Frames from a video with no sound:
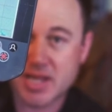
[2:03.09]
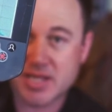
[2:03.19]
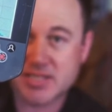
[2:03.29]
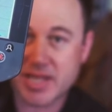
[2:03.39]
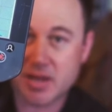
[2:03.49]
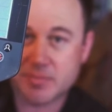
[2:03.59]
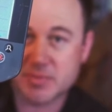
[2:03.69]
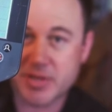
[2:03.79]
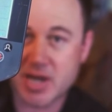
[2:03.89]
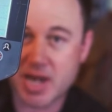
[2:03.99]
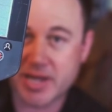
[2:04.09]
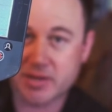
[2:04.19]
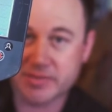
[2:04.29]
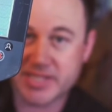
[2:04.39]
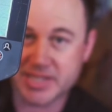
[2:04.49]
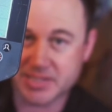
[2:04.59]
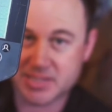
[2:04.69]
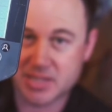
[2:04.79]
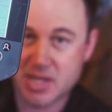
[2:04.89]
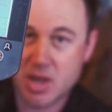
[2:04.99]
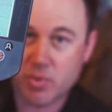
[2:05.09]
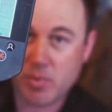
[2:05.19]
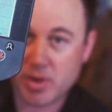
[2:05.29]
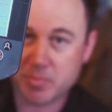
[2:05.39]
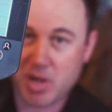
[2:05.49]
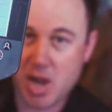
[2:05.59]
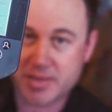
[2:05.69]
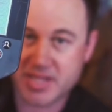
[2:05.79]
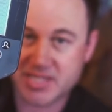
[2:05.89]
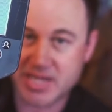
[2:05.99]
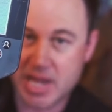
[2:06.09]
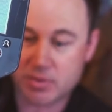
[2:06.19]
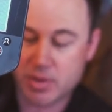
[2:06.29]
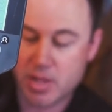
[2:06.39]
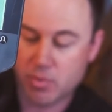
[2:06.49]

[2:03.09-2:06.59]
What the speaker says: is it helps me not hear these. We want to block these out.